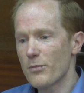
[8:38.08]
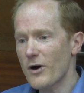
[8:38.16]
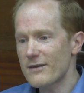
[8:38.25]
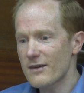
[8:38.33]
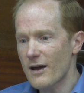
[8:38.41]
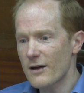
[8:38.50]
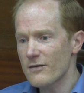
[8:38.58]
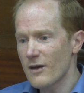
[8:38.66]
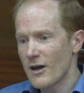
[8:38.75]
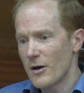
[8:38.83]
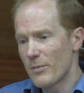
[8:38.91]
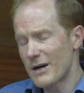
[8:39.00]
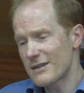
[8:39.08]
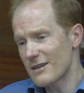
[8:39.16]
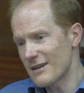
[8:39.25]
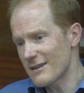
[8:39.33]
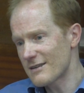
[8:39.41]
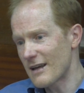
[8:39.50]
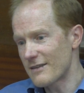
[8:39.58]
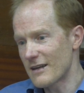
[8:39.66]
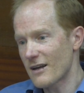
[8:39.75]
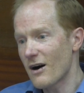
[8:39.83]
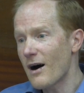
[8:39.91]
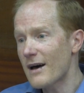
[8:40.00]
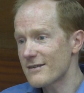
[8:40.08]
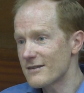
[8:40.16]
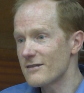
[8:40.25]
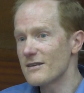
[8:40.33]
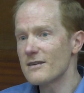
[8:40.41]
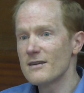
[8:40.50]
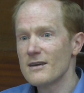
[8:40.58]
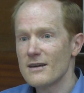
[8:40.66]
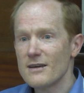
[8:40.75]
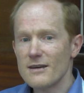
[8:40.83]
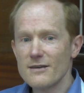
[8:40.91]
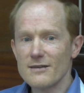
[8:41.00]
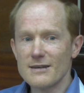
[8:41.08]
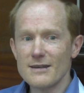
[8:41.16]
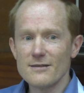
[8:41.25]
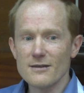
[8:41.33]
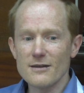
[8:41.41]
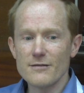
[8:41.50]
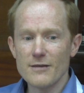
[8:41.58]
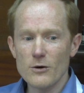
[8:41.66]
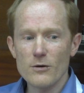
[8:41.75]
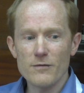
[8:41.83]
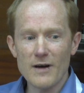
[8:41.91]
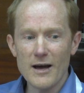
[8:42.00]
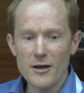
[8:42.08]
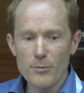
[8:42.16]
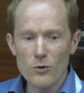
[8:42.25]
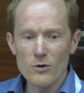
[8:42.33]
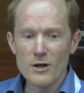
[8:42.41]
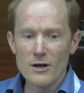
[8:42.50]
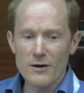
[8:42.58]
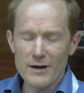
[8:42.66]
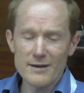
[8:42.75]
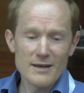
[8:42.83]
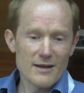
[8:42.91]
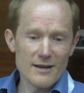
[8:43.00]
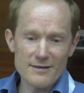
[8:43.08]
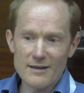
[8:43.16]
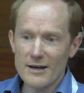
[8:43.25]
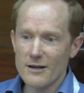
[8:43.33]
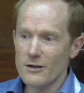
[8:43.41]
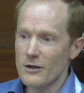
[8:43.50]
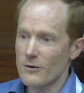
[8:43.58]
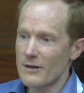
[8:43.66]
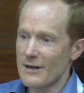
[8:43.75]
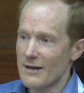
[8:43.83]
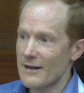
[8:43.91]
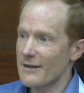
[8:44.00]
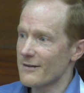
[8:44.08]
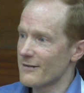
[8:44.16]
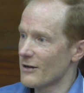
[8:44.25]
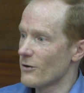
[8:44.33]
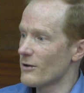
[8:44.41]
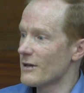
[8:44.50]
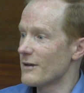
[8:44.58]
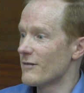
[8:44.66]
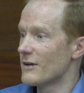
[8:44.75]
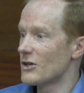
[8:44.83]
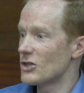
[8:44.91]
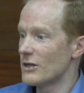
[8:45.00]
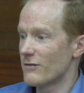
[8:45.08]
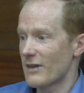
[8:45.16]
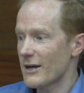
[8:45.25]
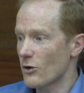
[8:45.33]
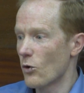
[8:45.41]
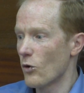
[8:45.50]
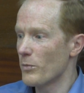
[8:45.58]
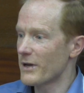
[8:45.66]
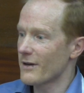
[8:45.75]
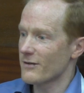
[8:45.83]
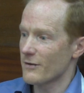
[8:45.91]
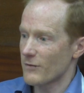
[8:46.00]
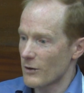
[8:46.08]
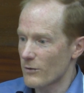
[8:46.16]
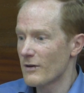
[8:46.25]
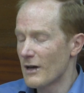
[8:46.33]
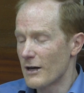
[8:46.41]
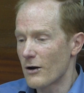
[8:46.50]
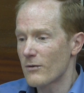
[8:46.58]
price cuts, but to the extent that cost isn't easily verifiable, right? It's not clear that it necessarily even achieves that goal, because if there's